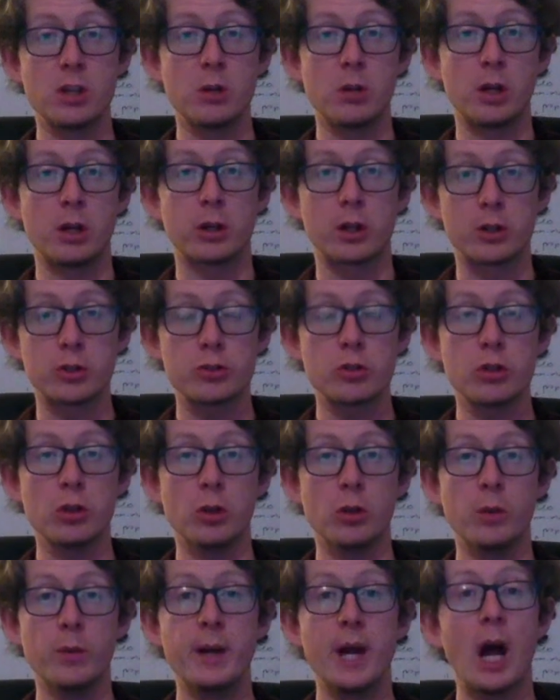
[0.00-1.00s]
no longer
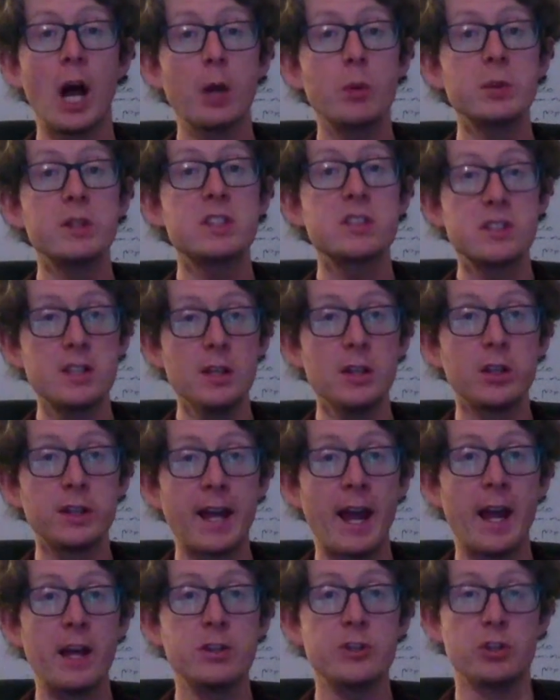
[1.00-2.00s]
true, I would still
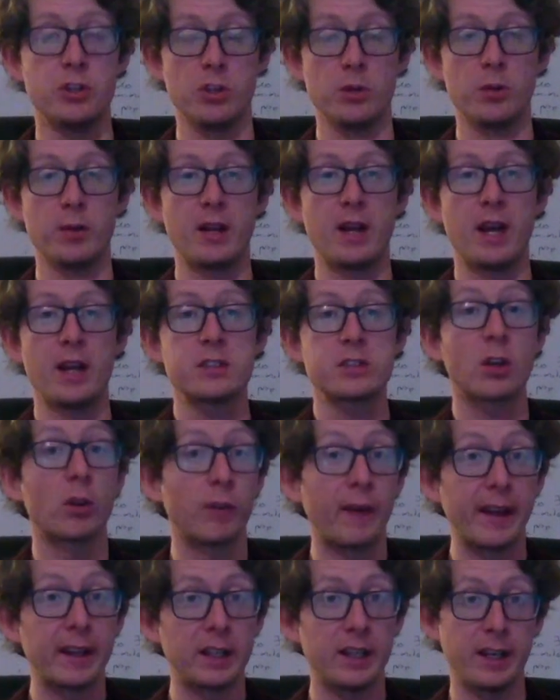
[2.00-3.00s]
count you as
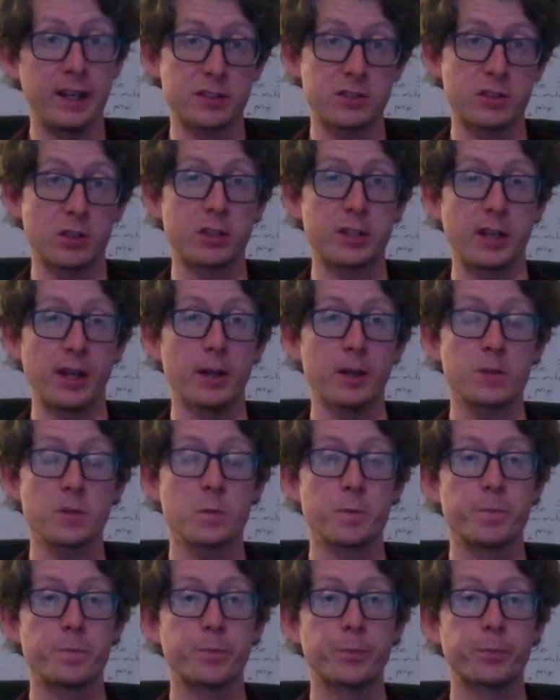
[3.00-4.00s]
correctly asserting it.
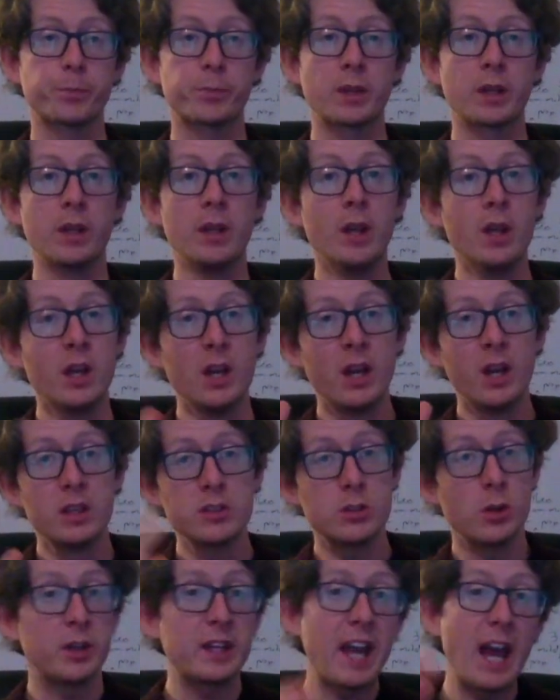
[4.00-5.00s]
So
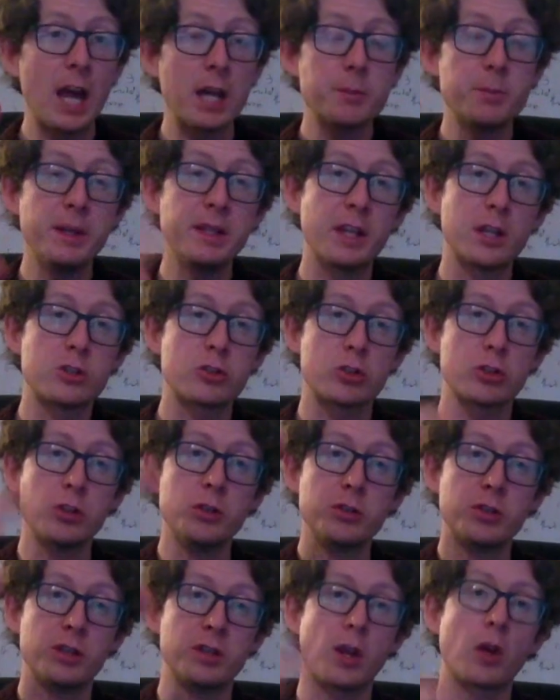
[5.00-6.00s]
it can't be that
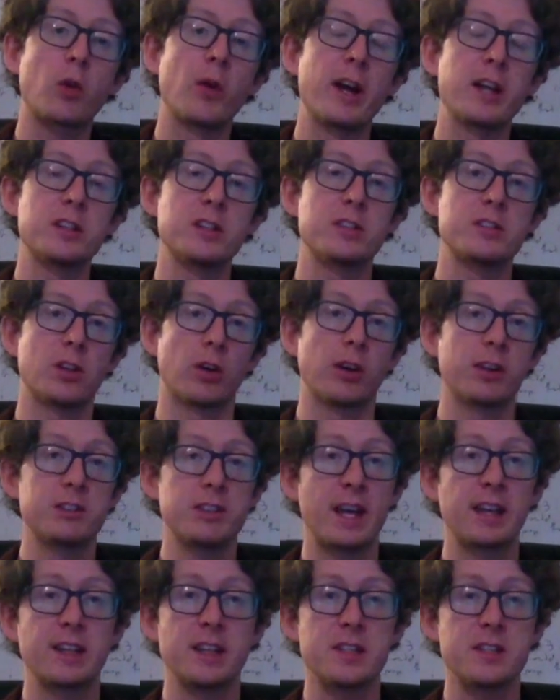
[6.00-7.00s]
truth and the correctness are
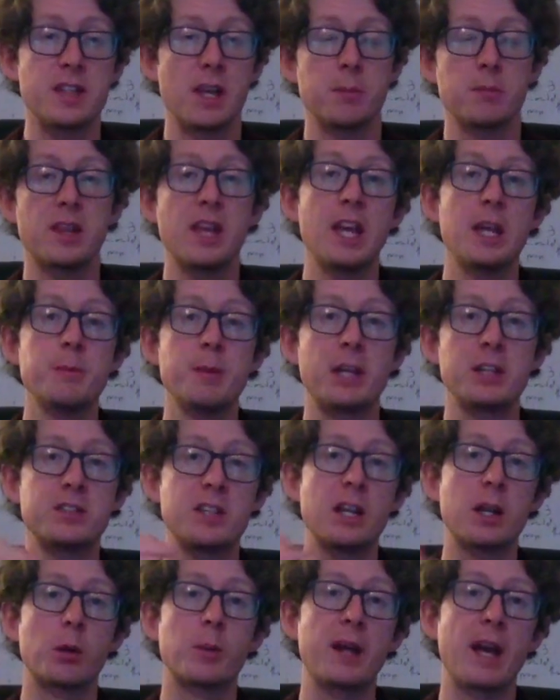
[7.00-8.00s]
exactly the same thing because
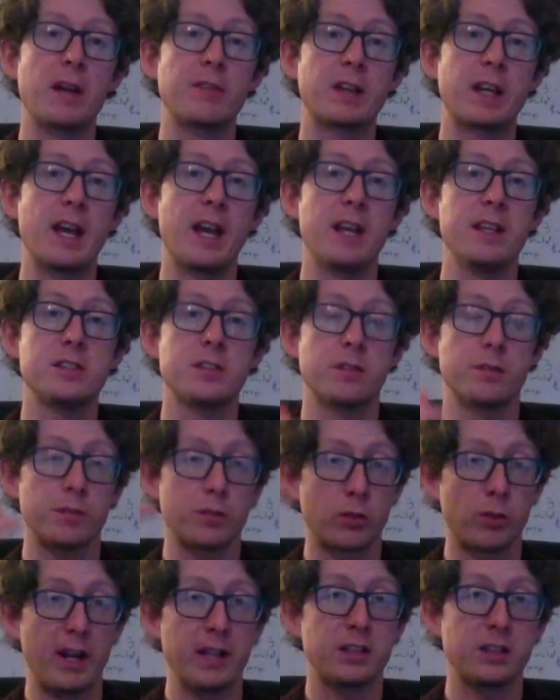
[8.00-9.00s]
here we have a case of
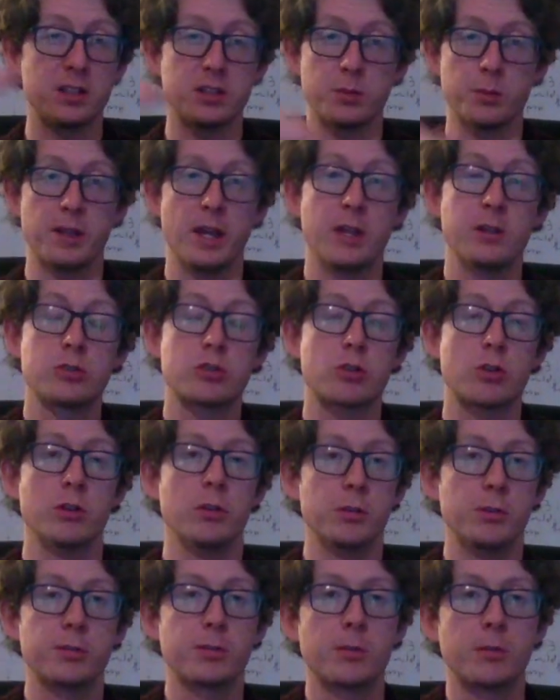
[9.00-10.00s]
correctness without
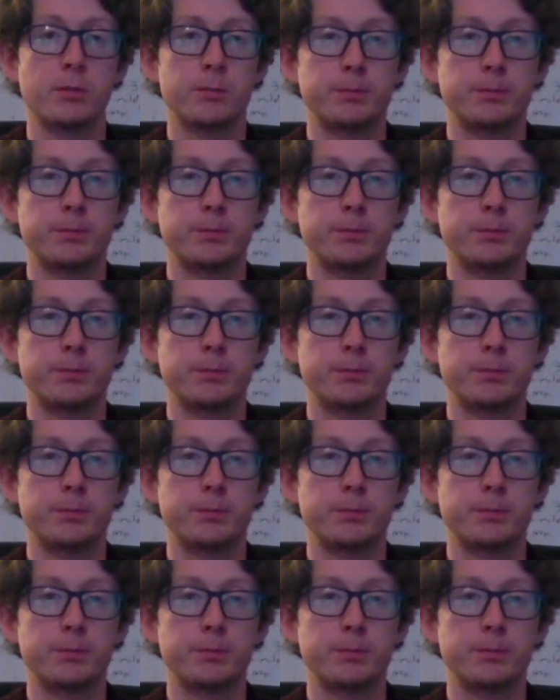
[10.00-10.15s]
truth.